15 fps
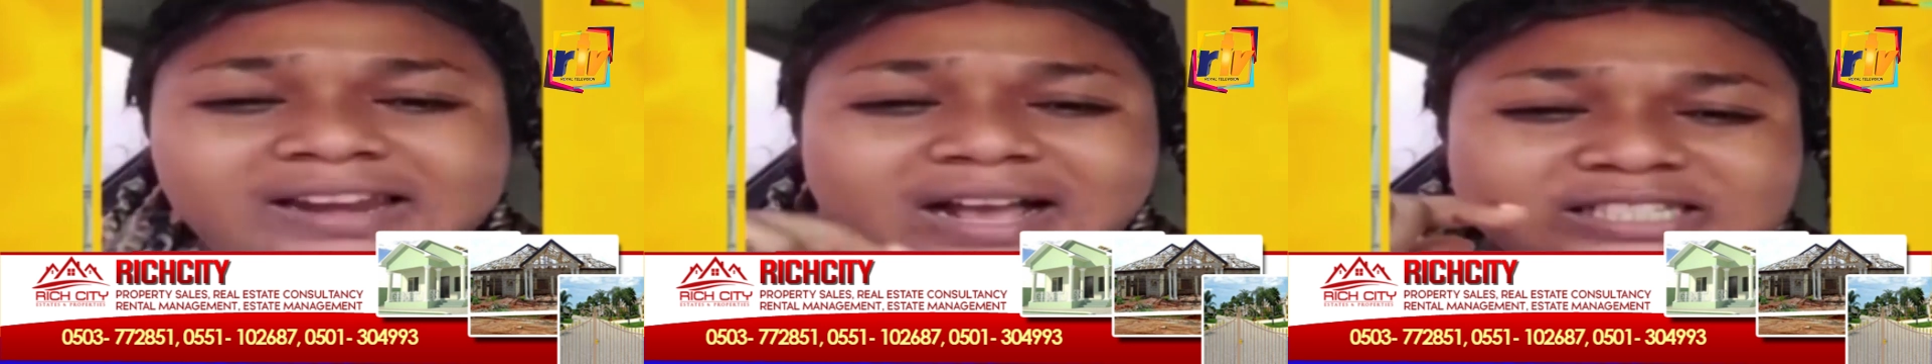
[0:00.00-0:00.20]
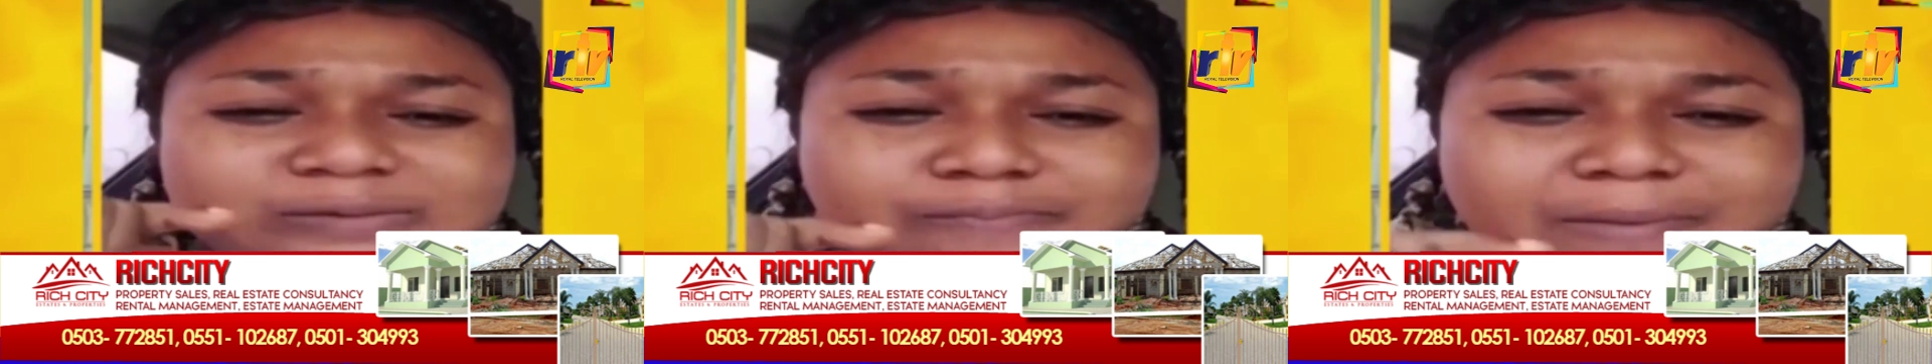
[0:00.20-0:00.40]

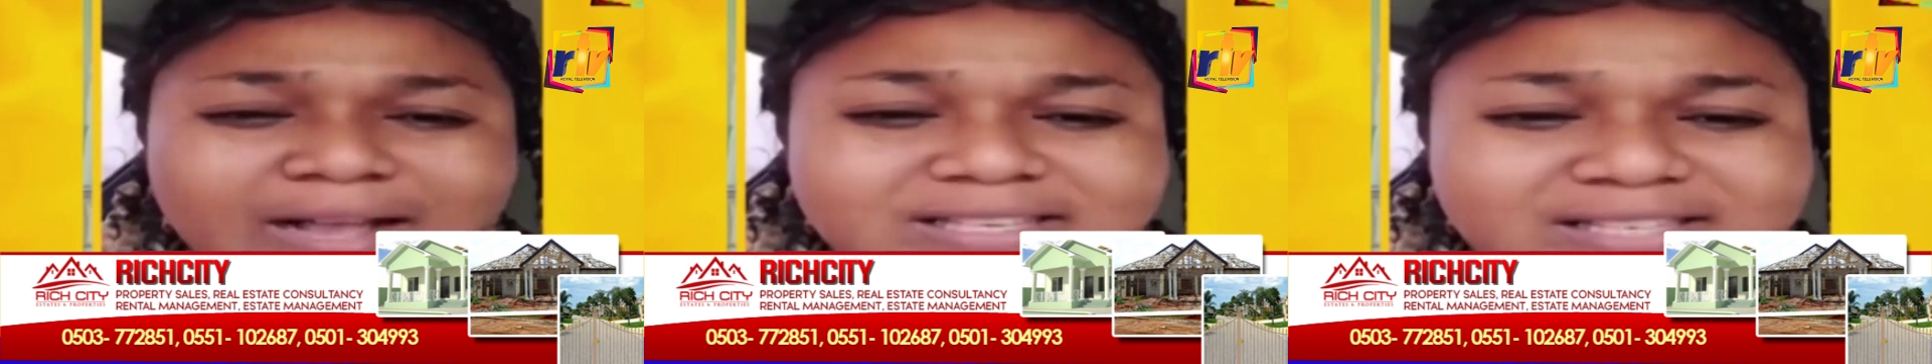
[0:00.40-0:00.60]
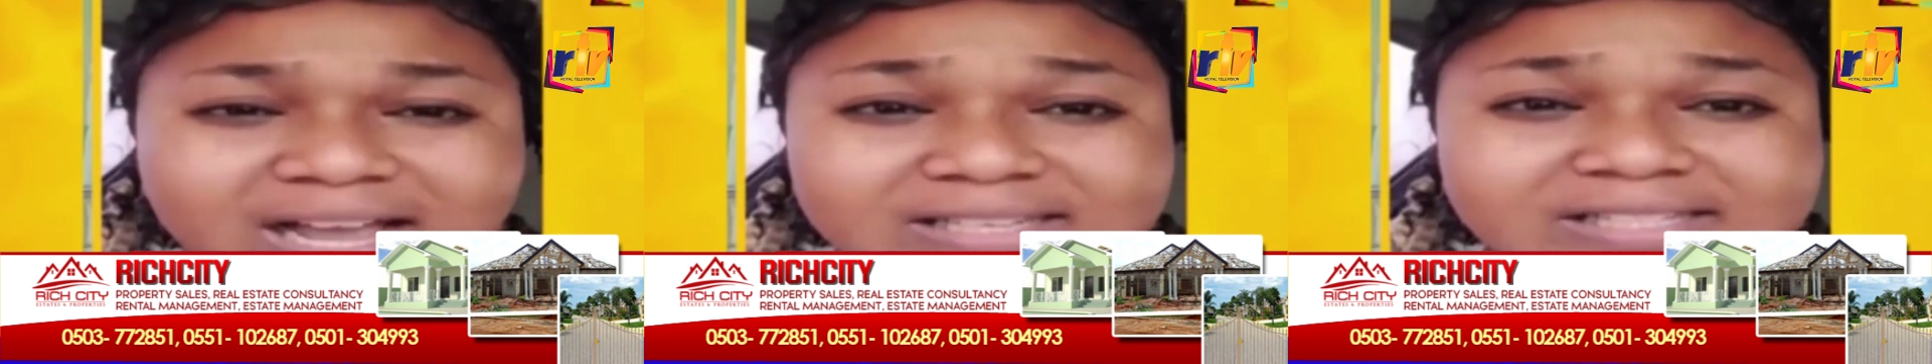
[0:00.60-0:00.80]
And in
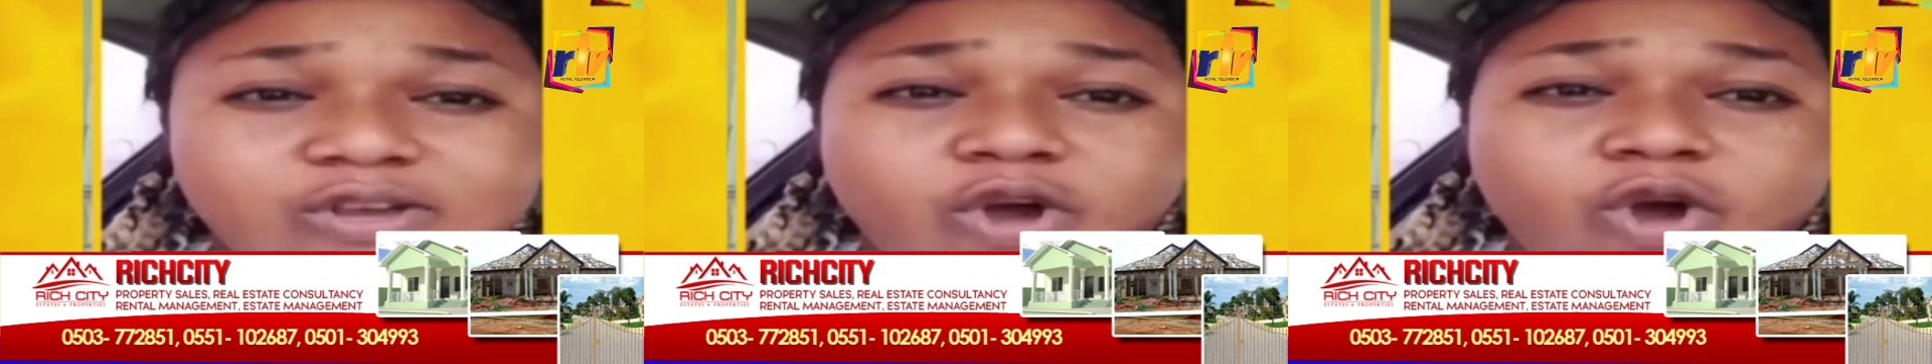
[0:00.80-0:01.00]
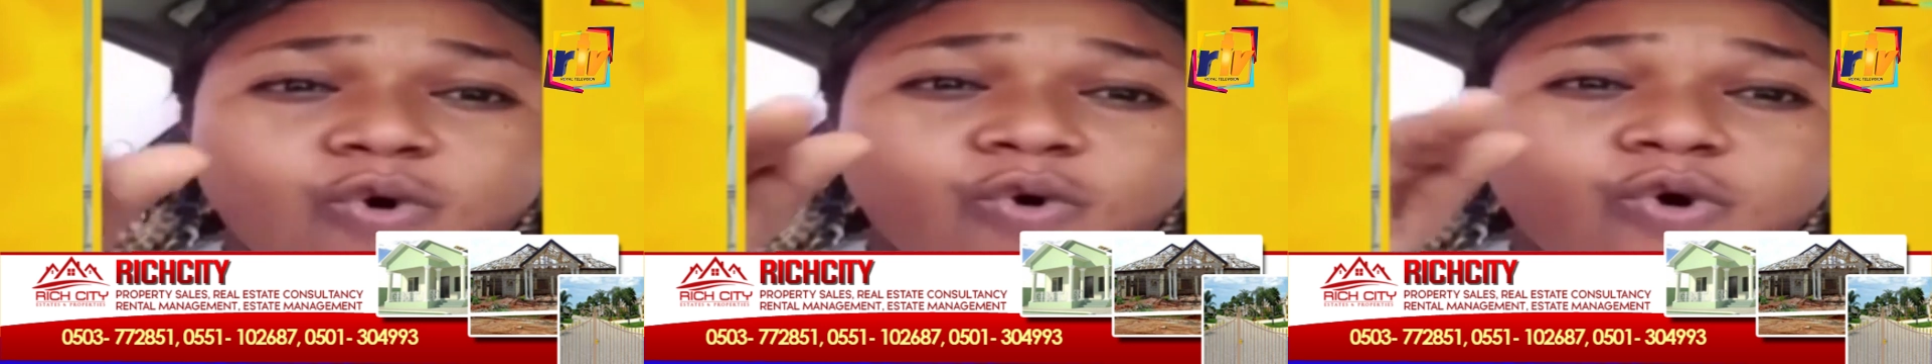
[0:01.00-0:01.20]
as much
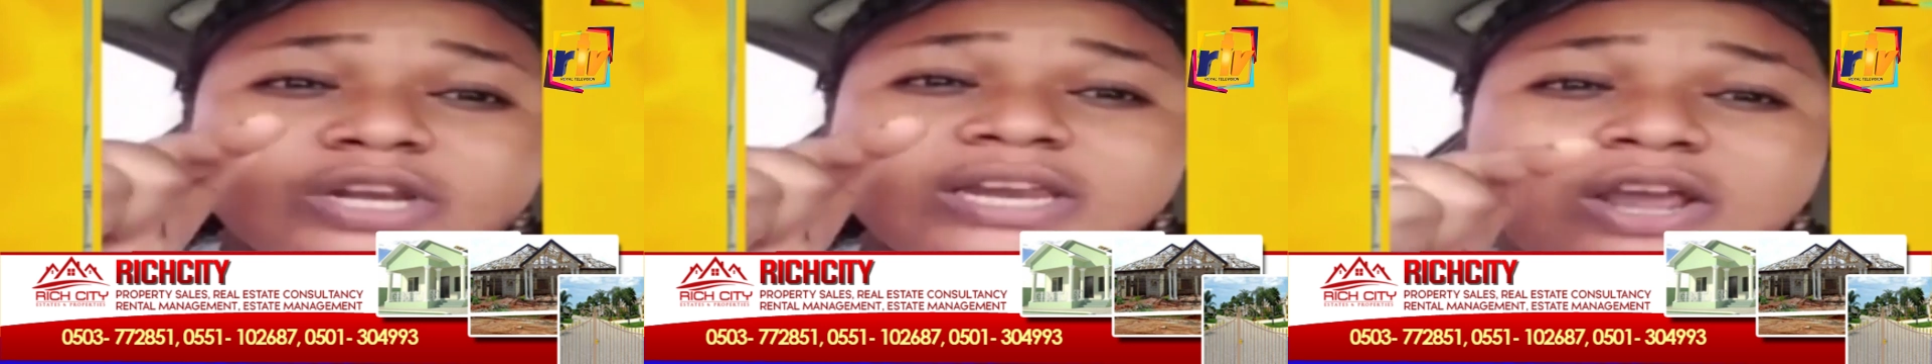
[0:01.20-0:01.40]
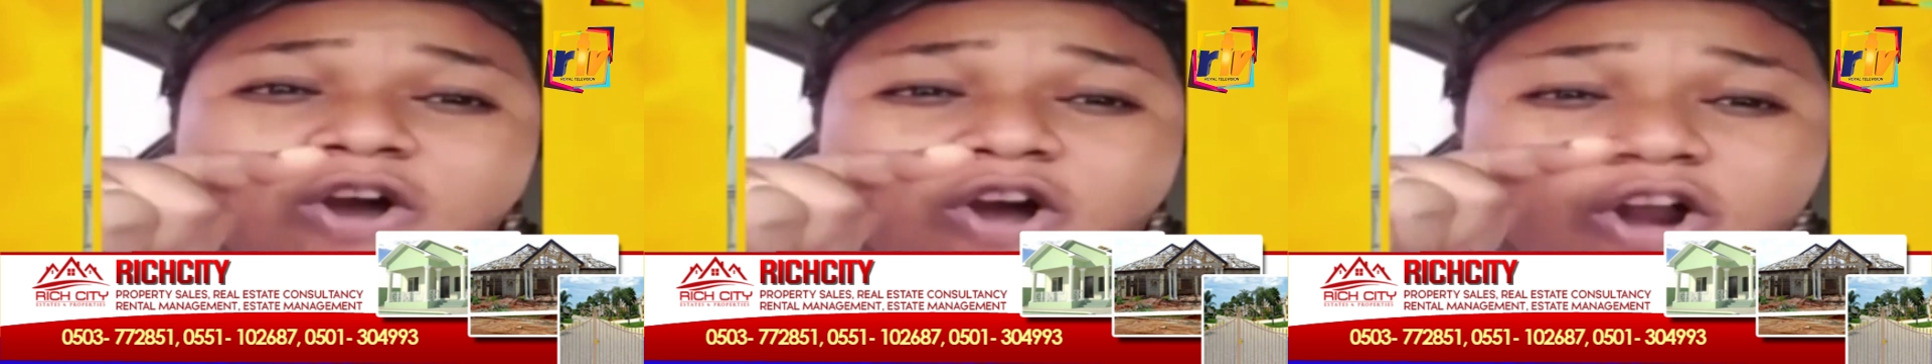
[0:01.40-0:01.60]
as
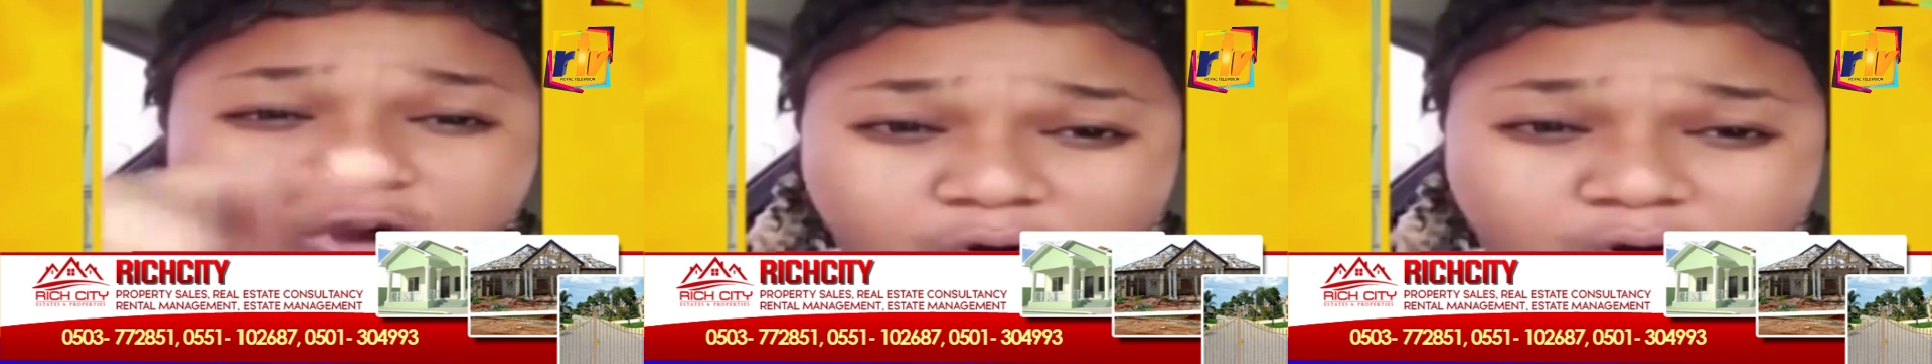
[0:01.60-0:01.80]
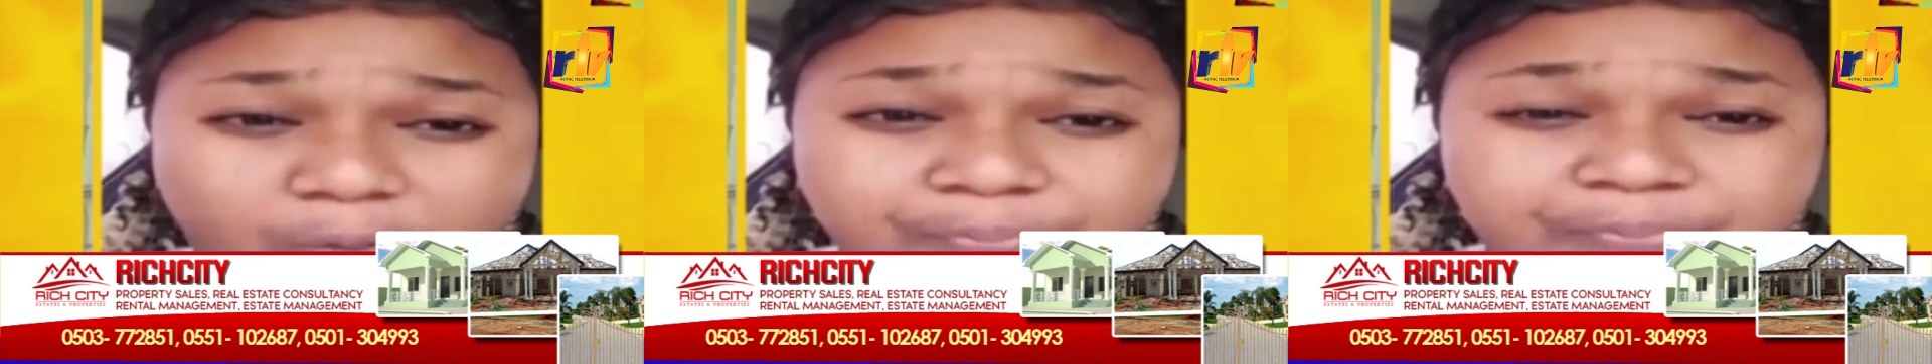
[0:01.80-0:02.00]
uni